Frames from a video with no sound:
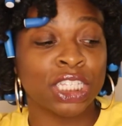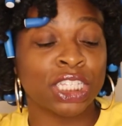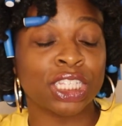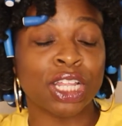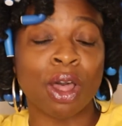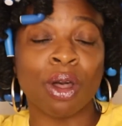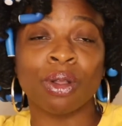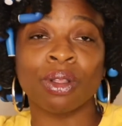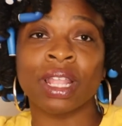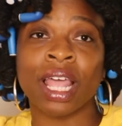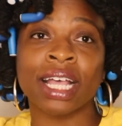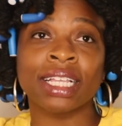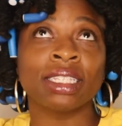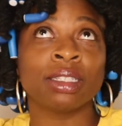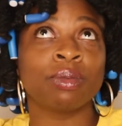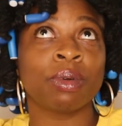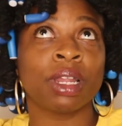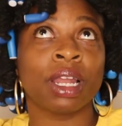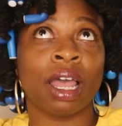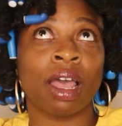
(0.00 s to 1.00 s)
So that's
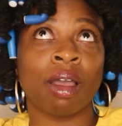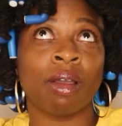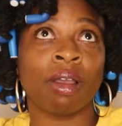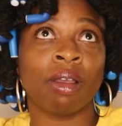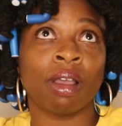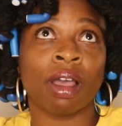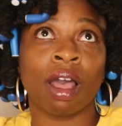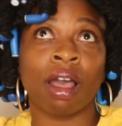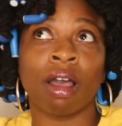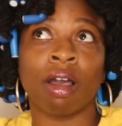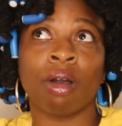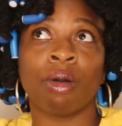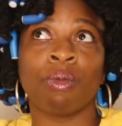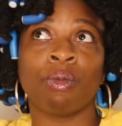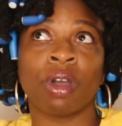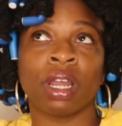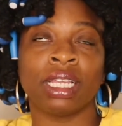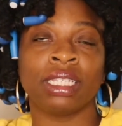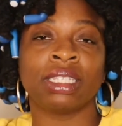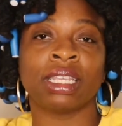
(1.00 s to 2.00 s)
what I
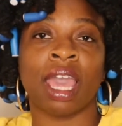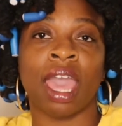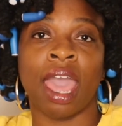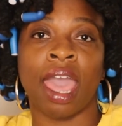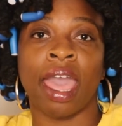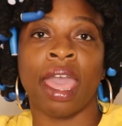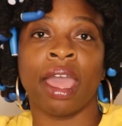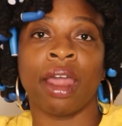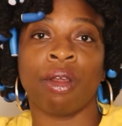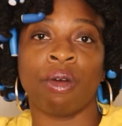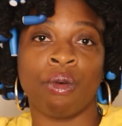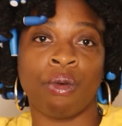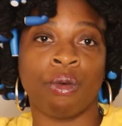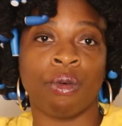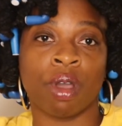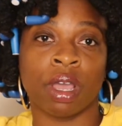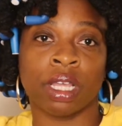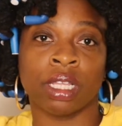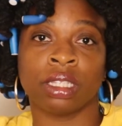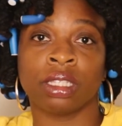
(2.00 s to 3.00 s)
wanted to add
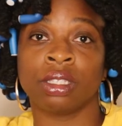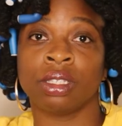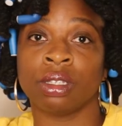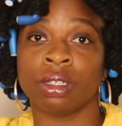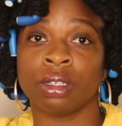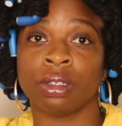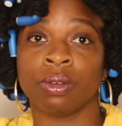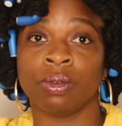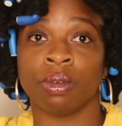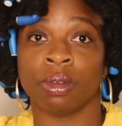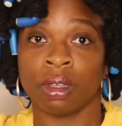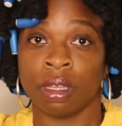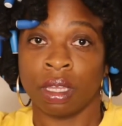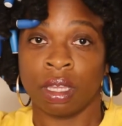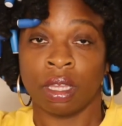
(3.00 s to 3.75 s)
on to